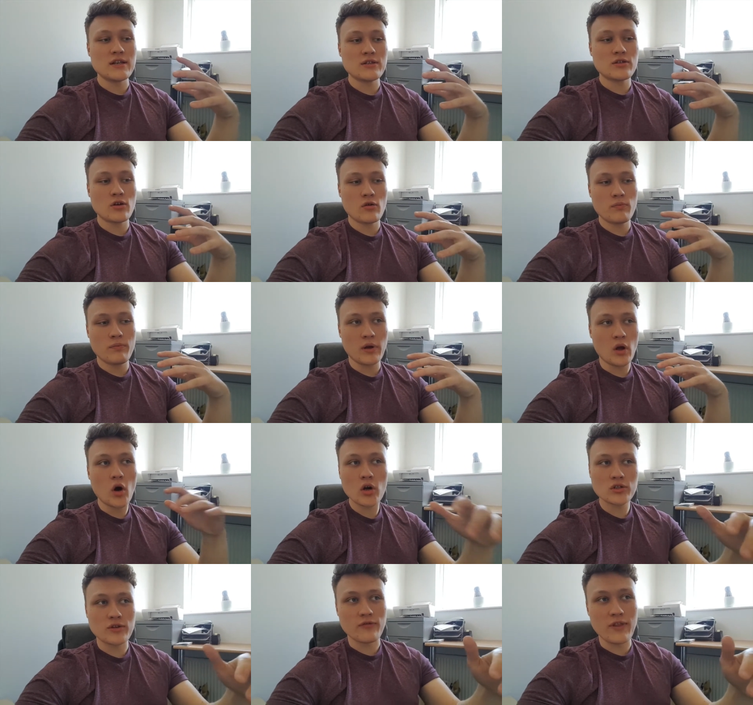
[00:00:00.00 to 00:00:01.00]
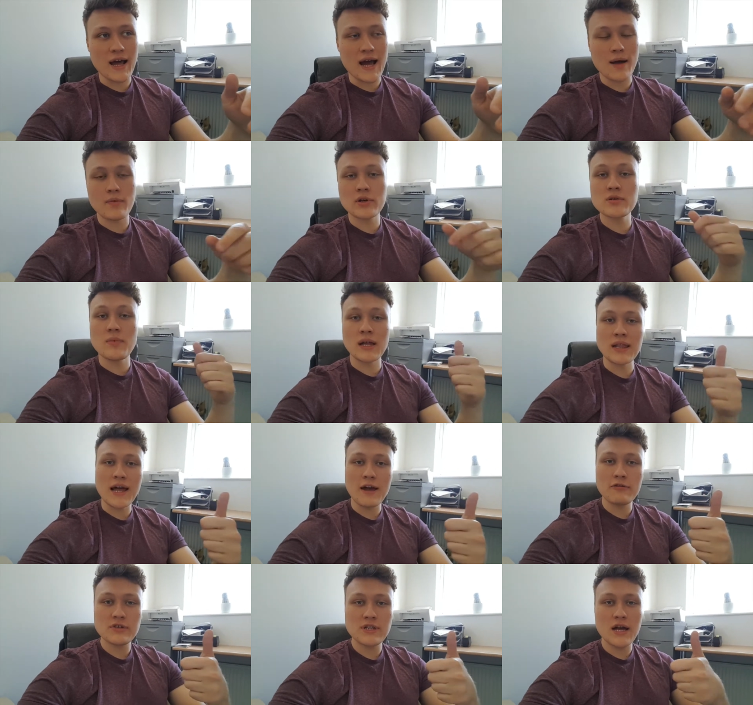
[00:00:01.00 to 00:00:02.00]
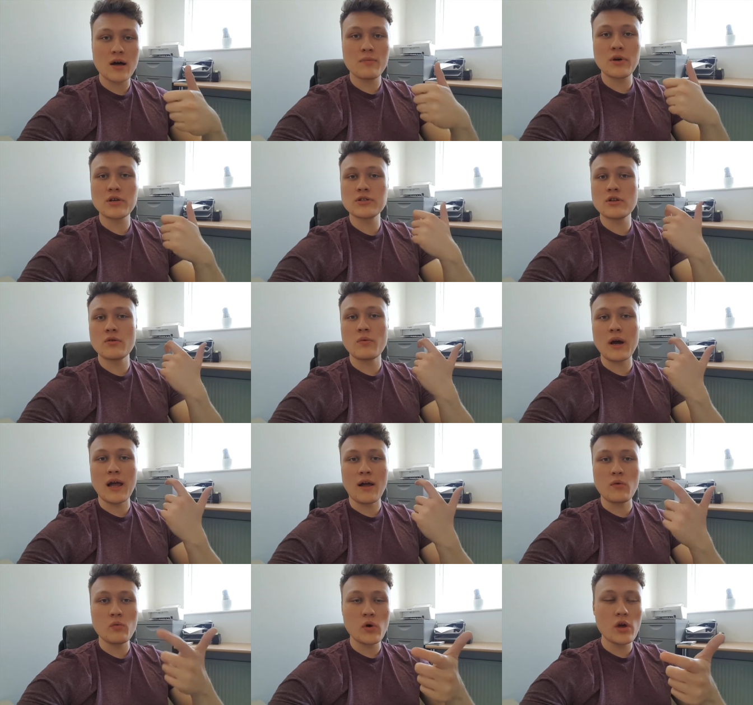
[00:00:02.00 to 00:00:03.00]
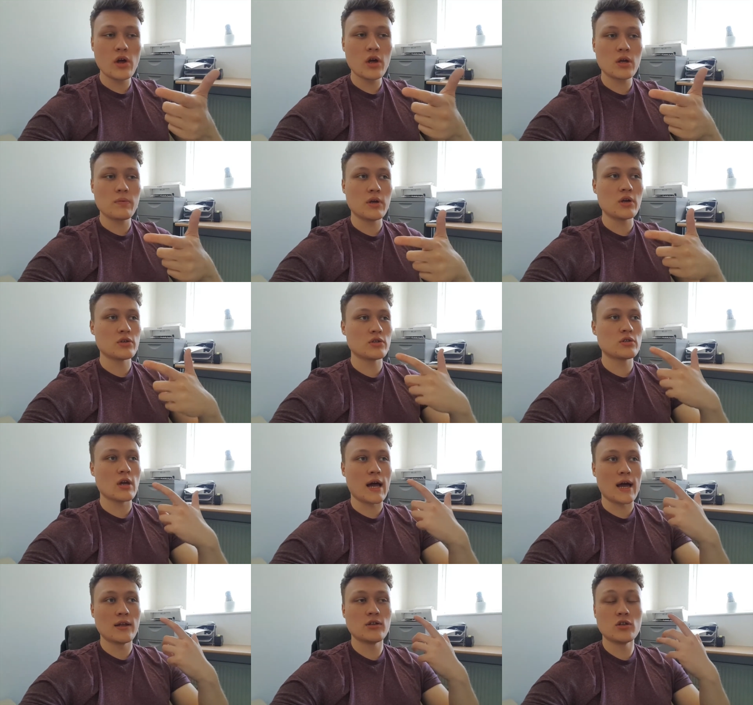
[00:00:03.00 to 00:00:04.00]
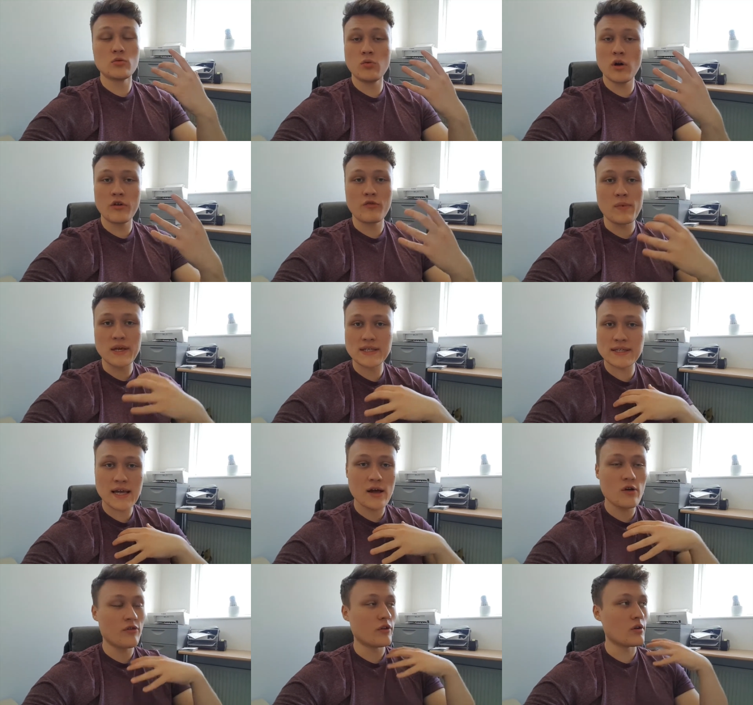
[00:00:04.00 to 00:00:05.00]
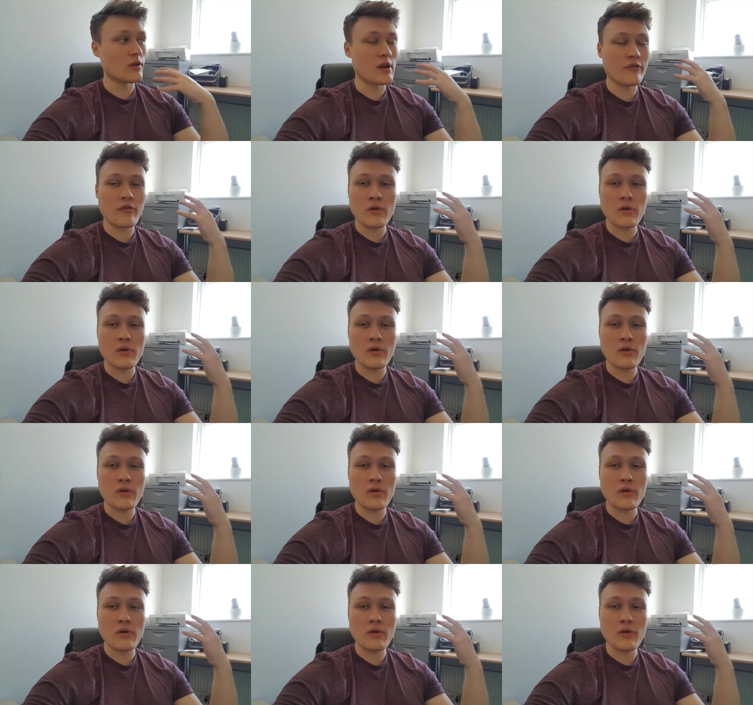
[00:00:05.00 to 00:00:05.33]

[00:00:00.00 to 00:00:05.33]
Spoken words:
So because of that, because of my lifestyle, because of the way I work, because I just work for myself, I don't have